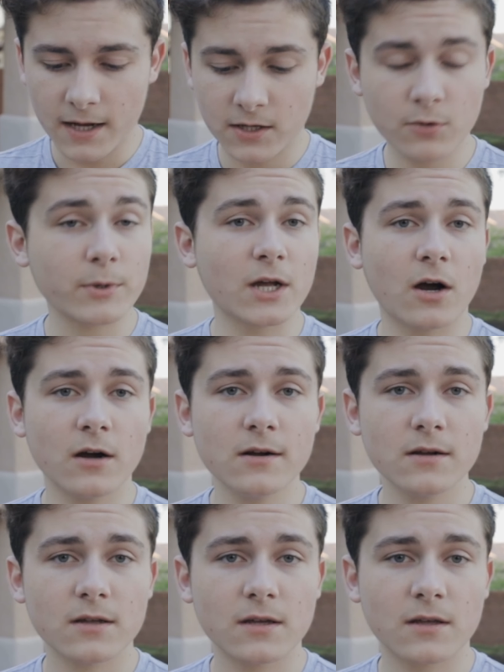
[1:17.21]
here we
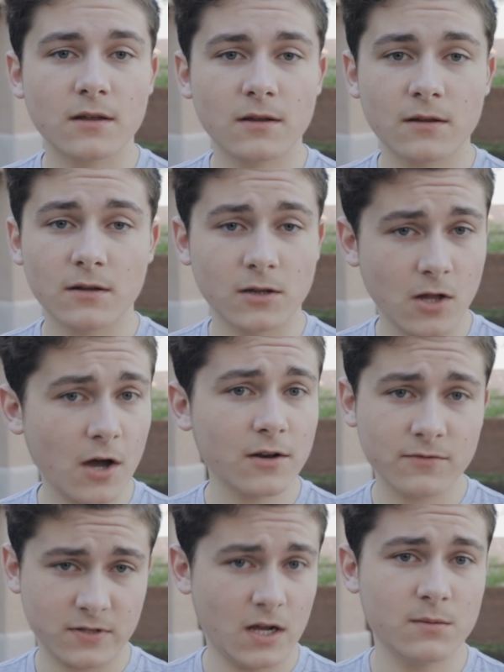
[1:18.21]
are. A lot
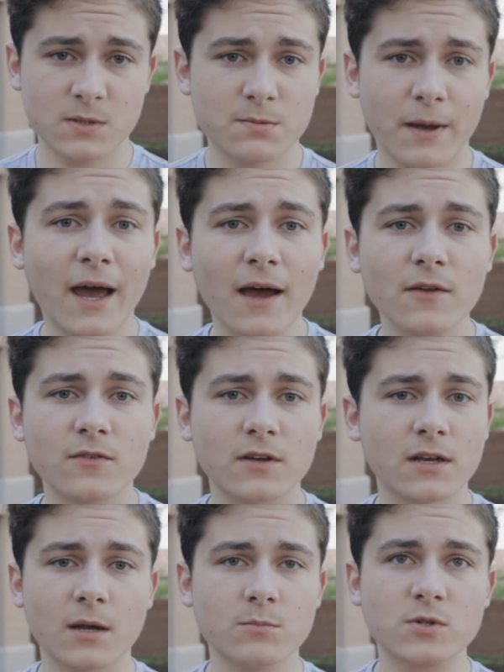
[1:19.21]
of time has passed,
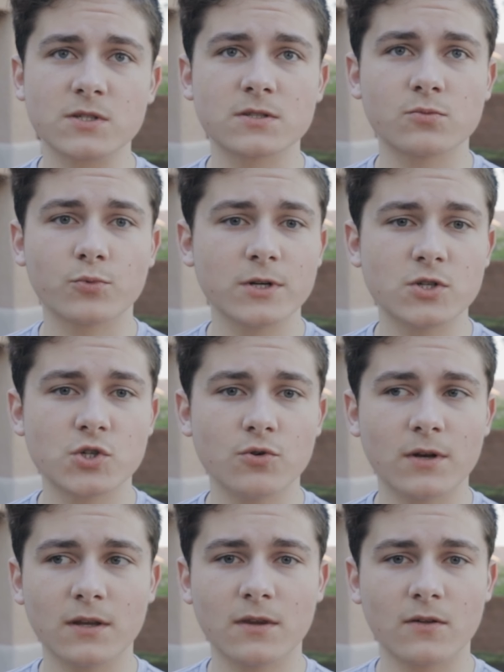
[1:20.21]
and I'm just
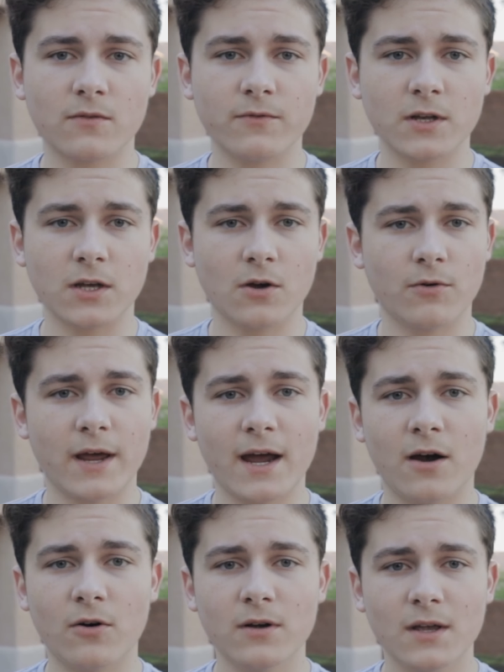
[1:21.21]
reshooting this video
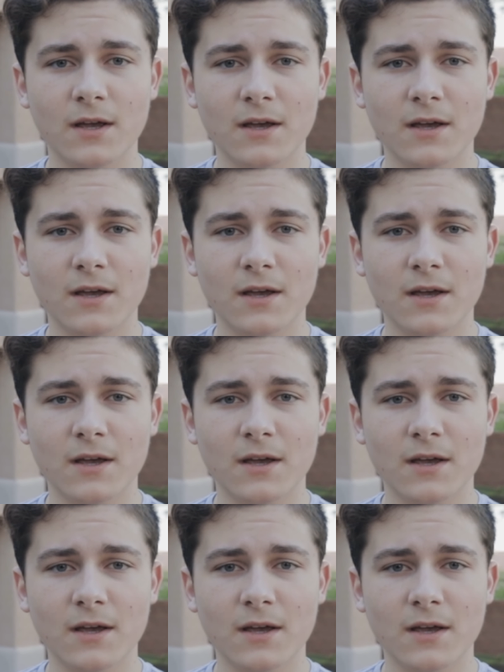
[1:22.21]
now,